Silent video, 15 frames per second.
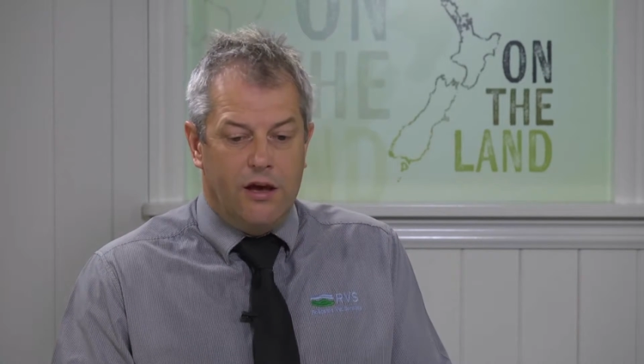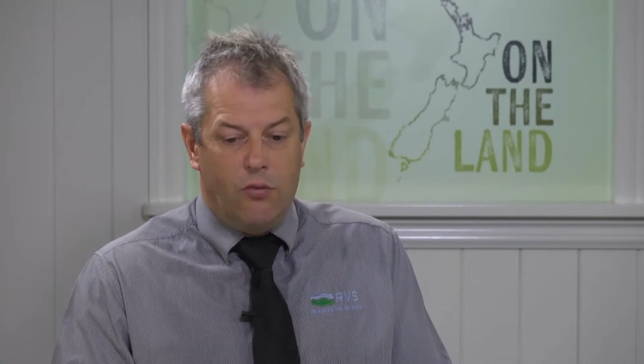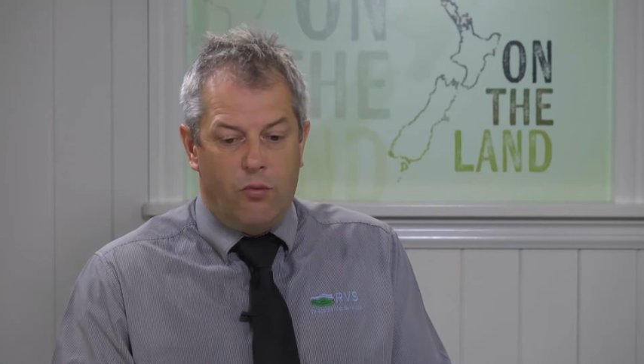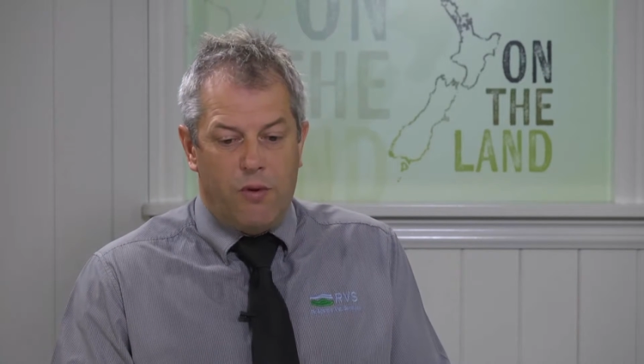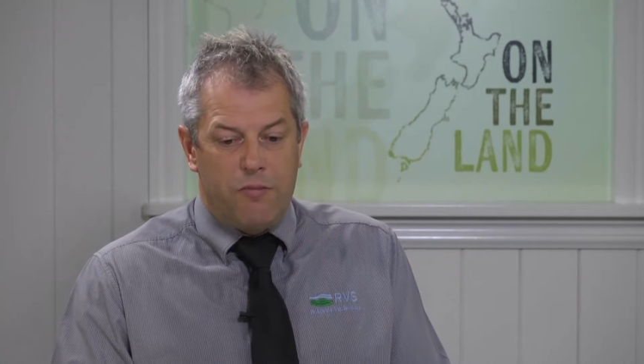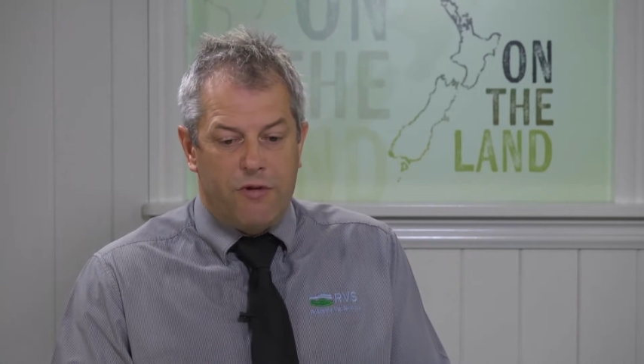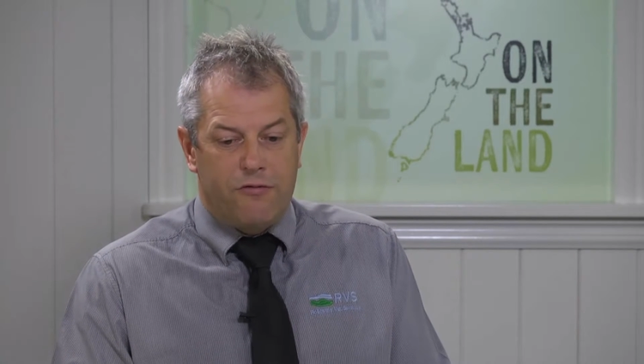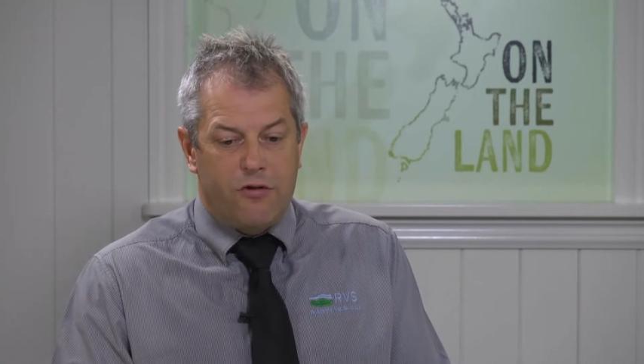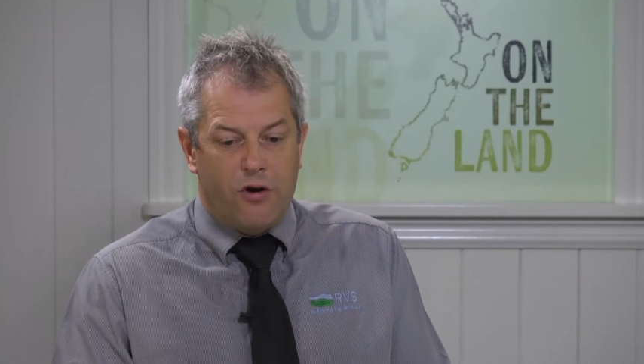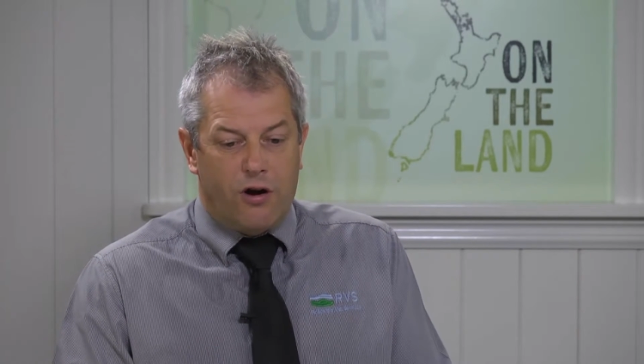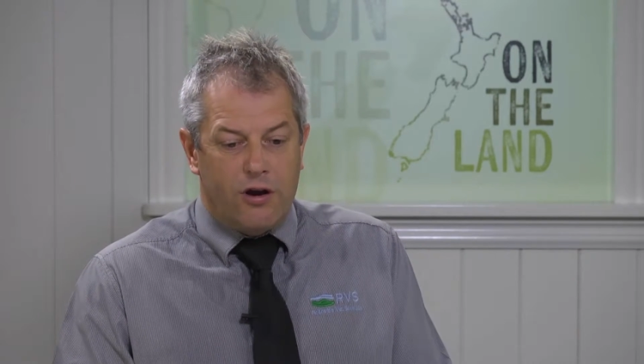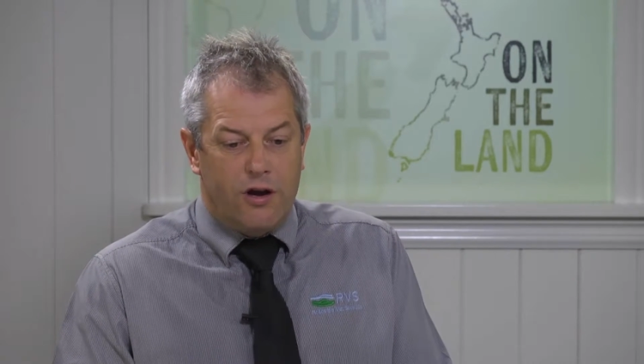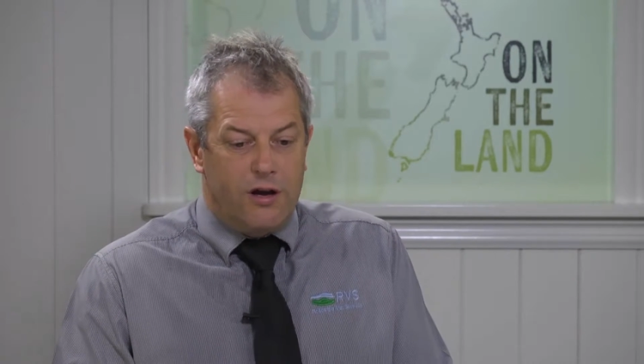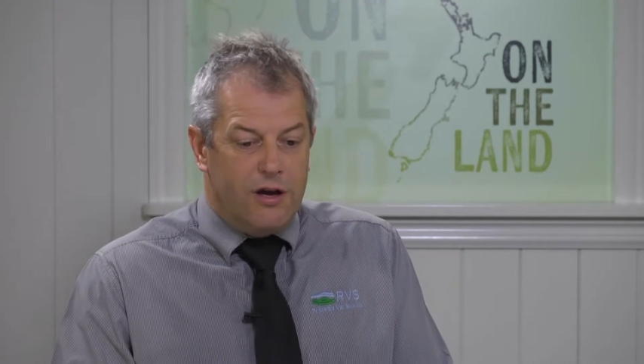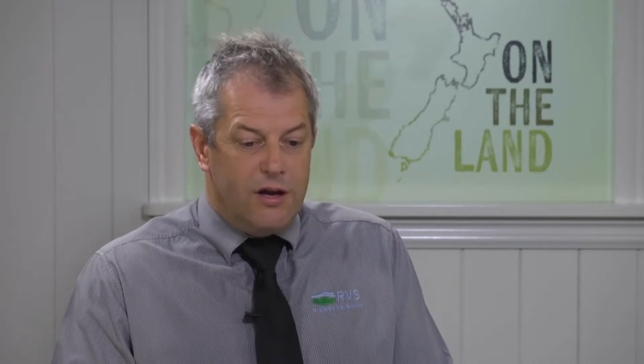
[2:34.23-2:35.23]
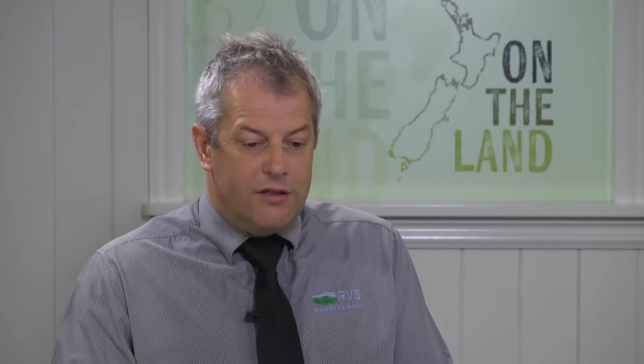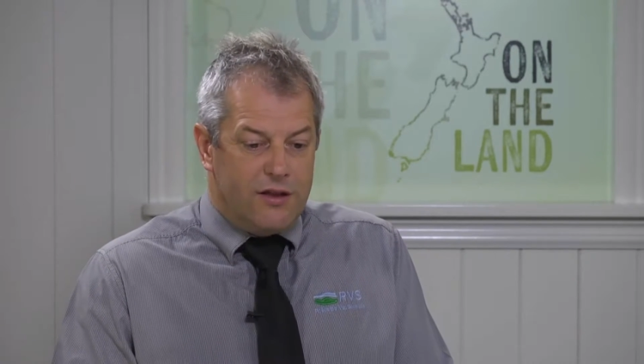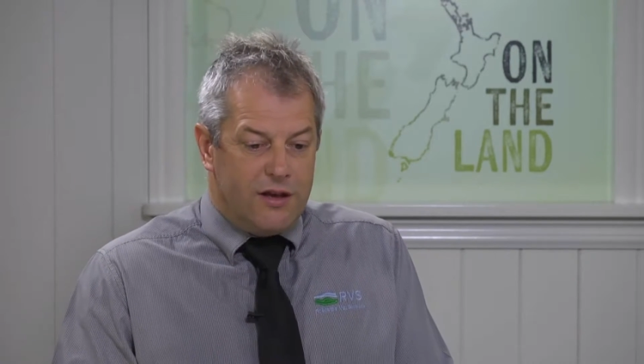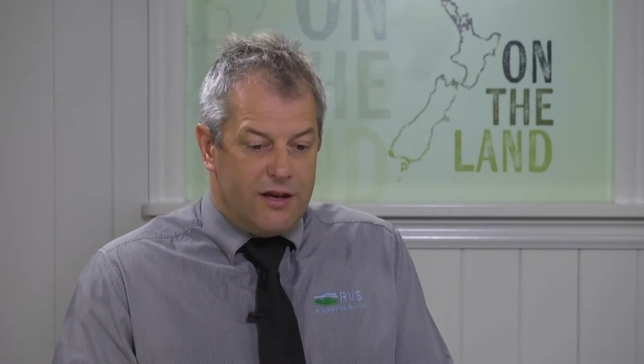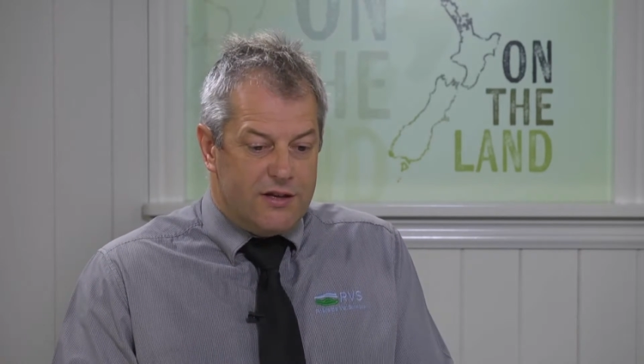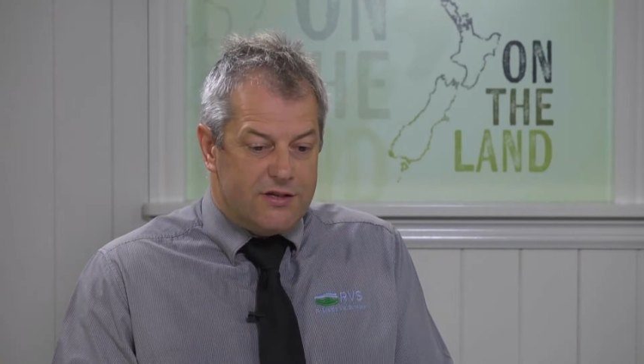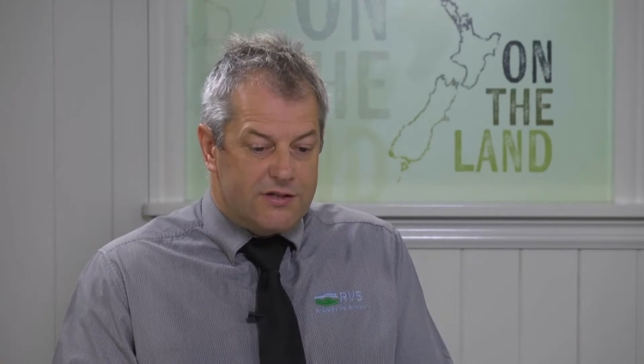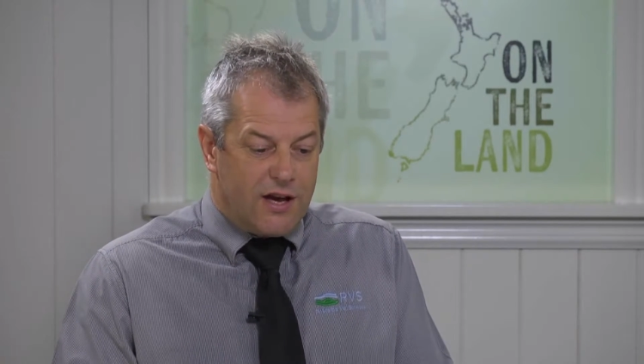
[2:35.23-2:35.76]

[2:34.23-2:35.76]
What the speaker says: when we've got these